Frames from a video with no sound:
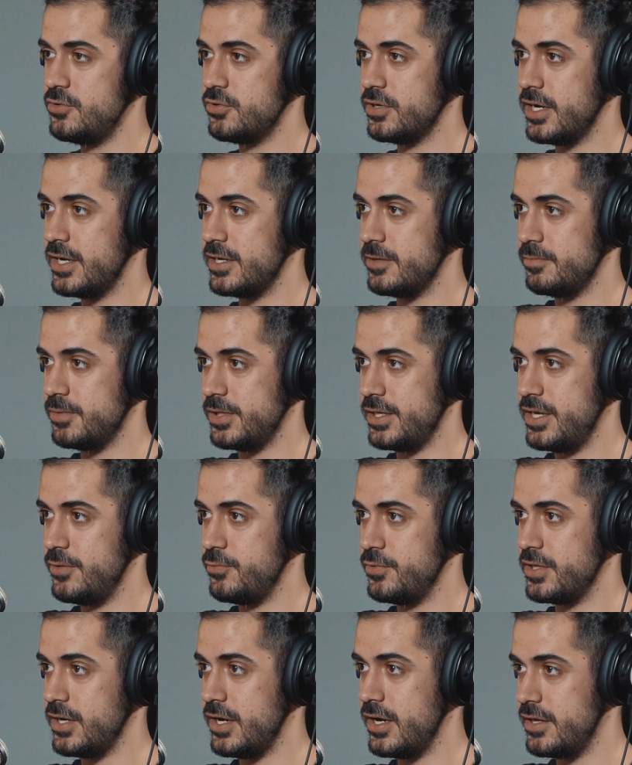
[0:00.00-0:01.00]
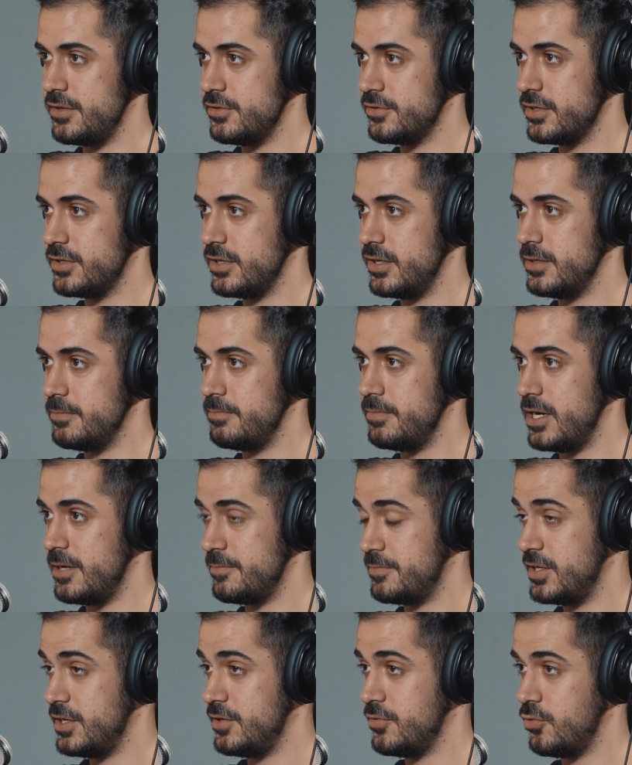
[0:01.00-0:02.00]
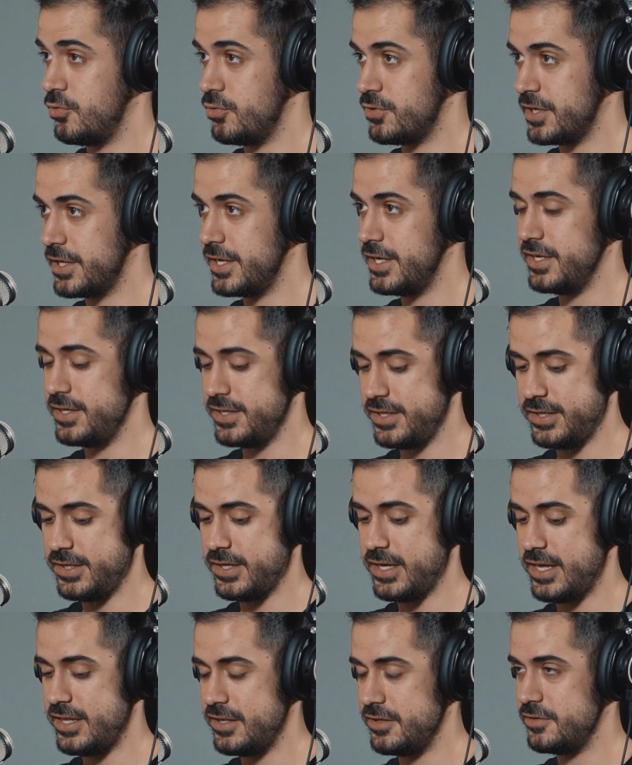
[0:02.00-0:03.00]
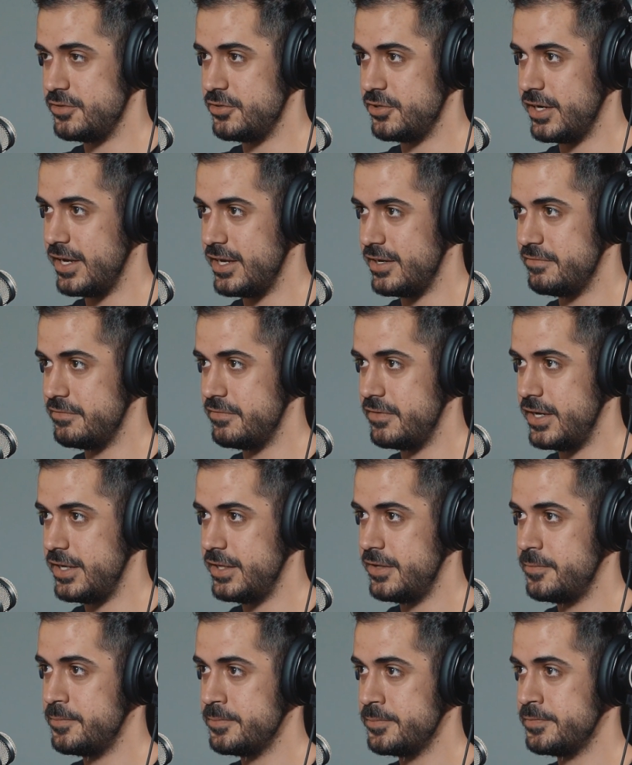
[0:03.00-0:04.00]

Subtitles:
You're going to play with either a puppy or a kitty, and they're going to fight,